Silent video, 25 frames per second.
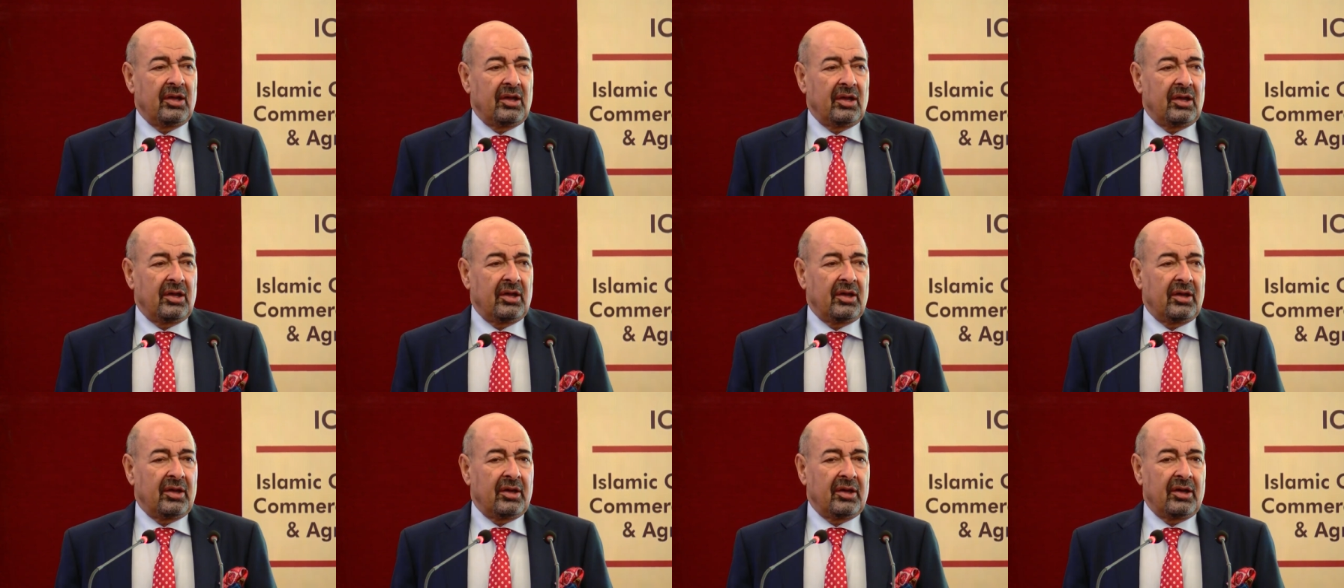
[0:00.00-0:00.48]

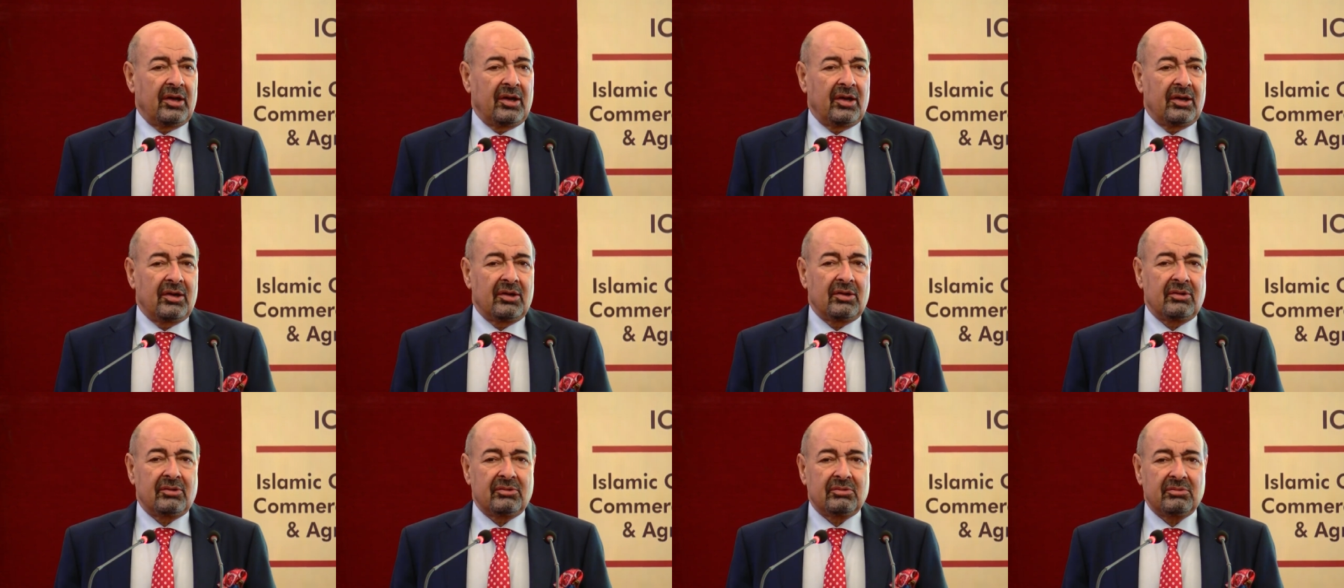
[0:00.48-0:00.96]

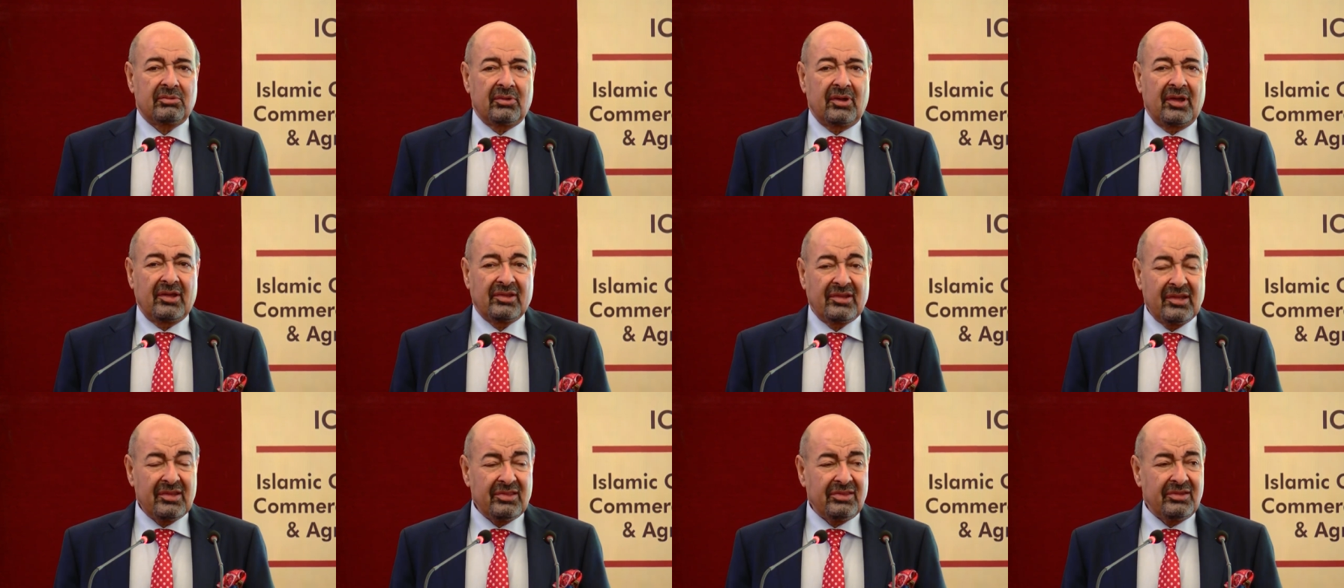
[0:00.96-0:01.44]
uh,
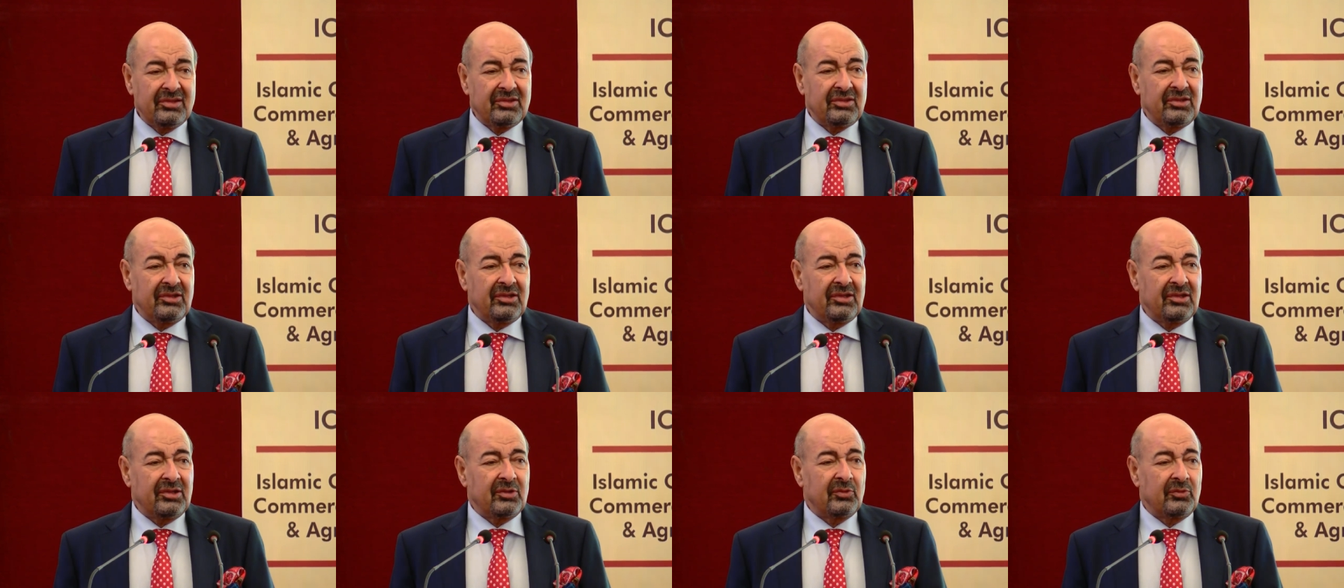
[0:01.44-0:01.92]

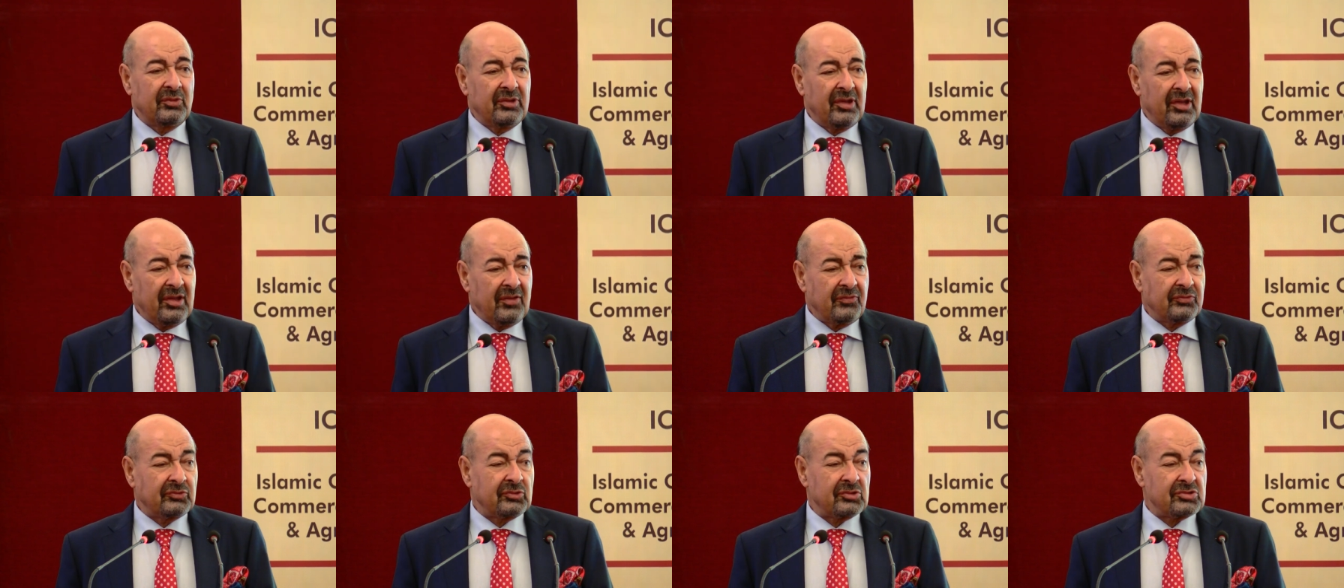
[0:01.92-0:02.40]
identity, we
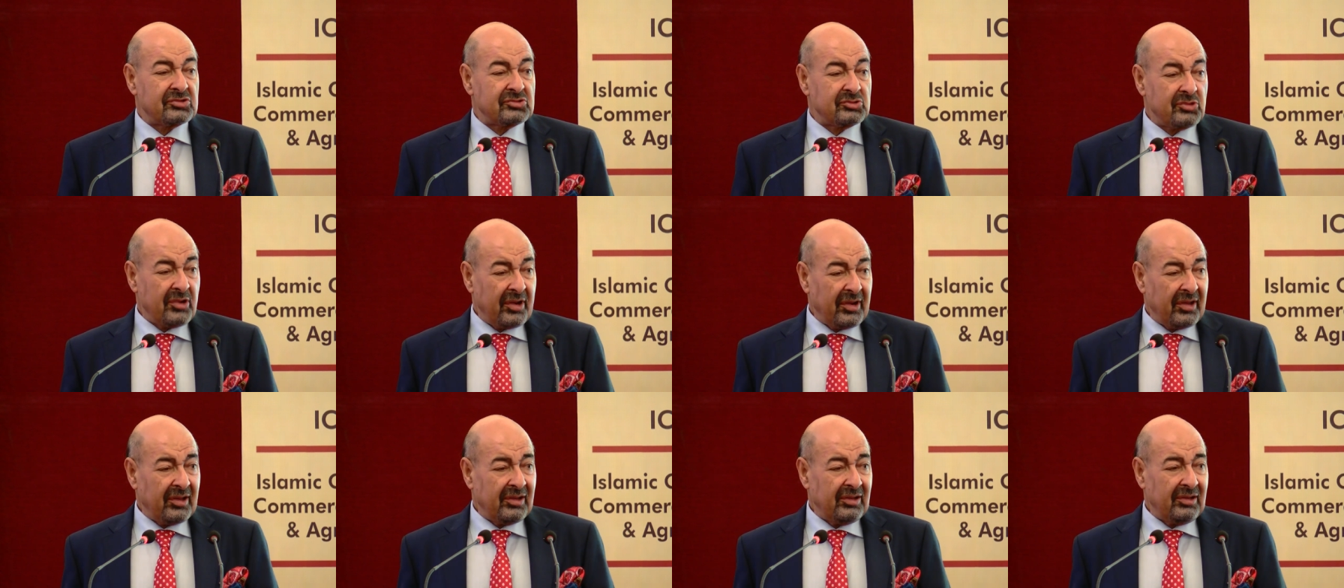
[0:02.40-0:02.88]
have to
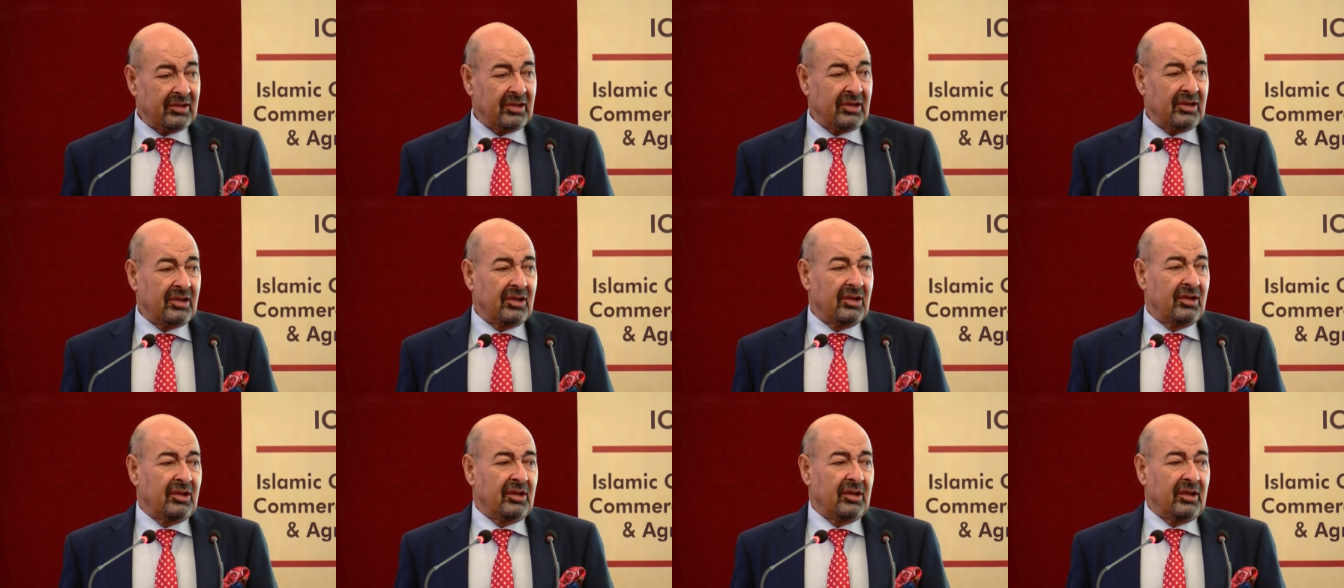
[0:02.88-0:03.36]
struggle
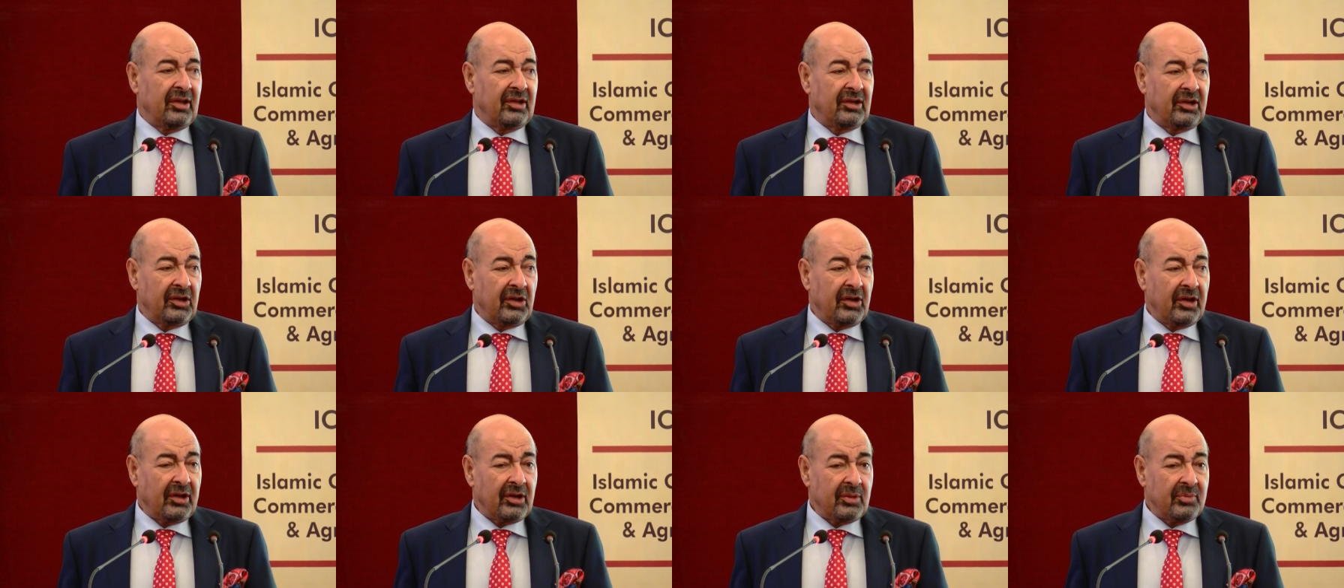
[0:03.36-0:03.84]
in
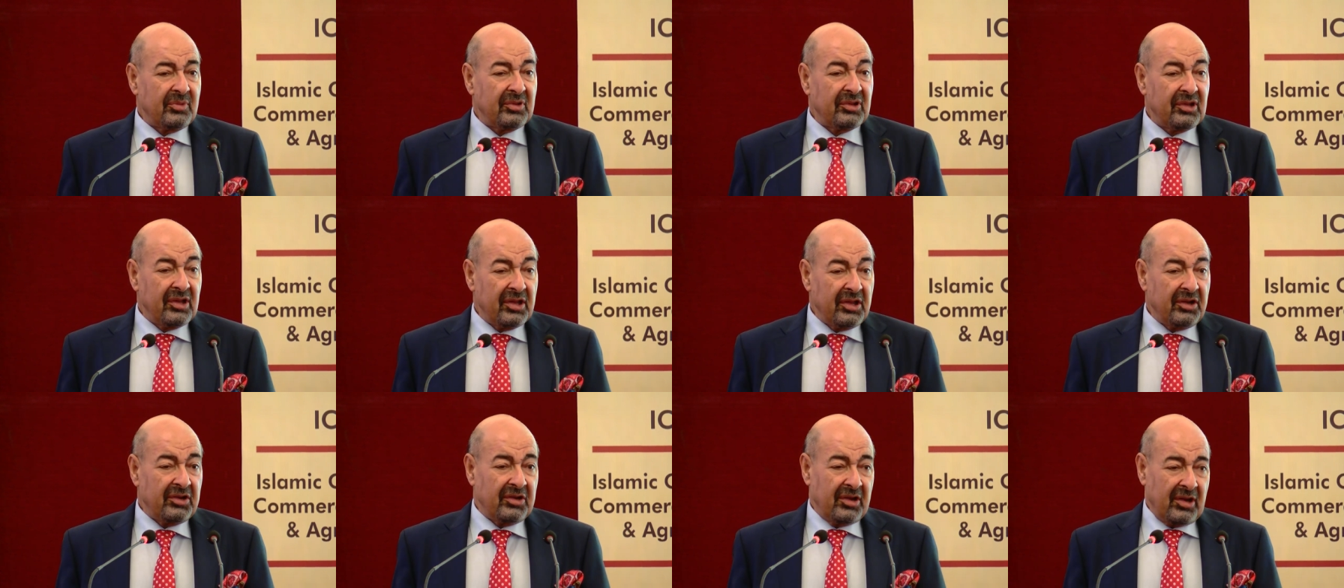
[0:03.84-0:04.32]
economic
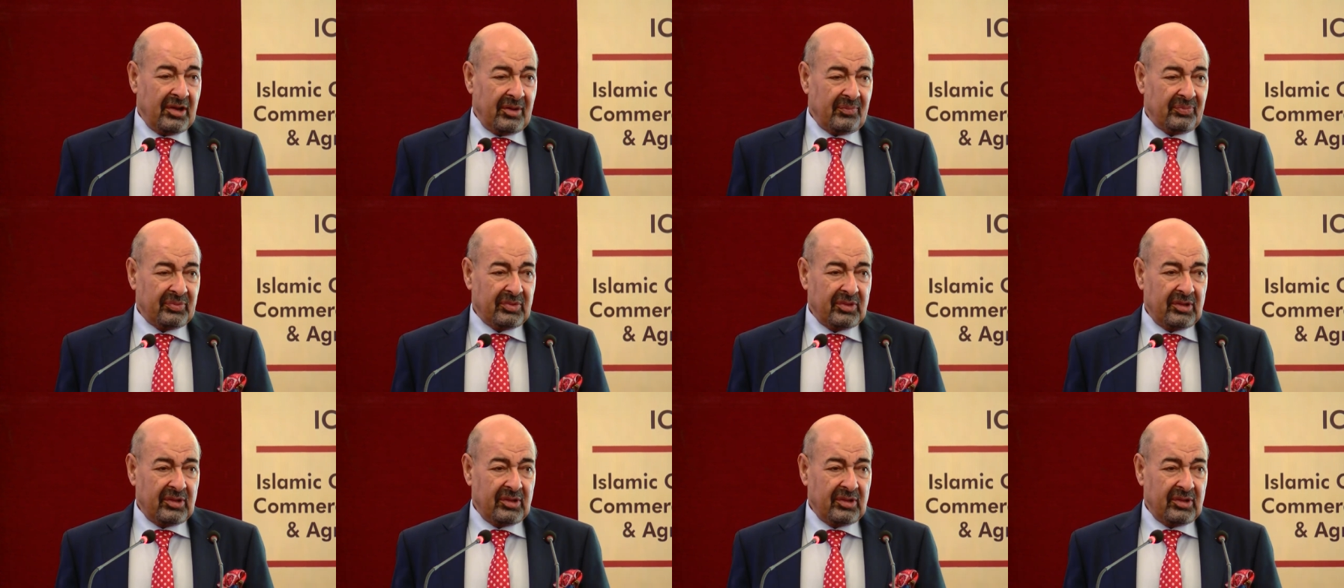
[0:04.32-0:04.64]
area.